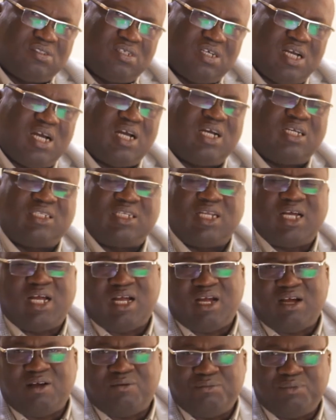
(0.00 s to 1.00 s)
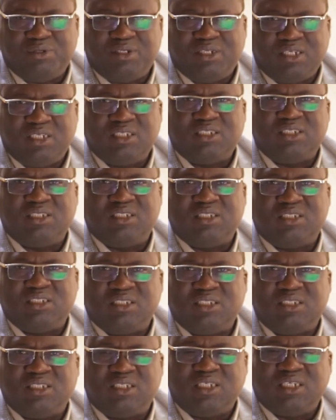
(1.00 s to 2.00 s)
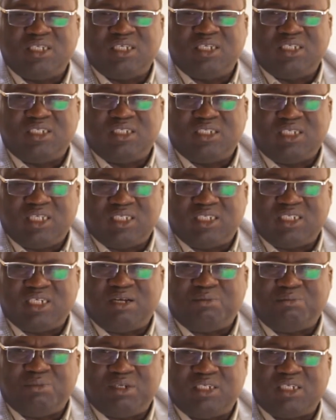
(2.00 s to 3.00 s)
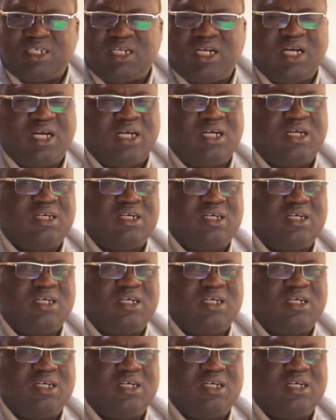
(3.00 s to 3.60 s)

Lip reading: and I have been leading the Nigerian Medical